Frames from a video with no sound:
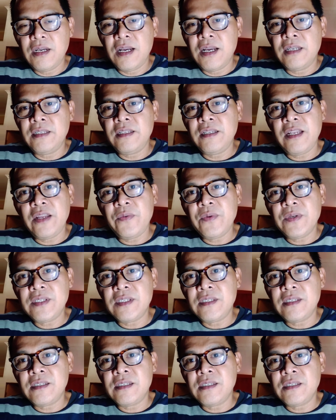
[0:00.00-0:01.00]
And then I
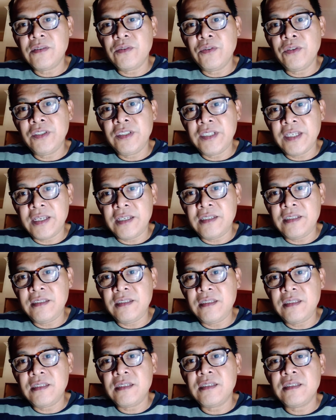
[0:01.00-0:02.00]
was
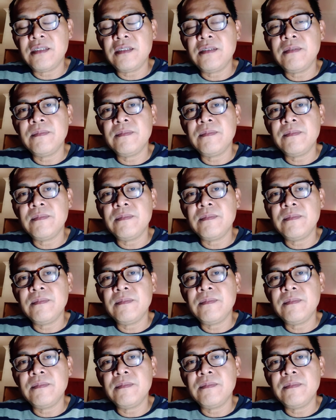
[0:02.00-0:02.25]
ordained.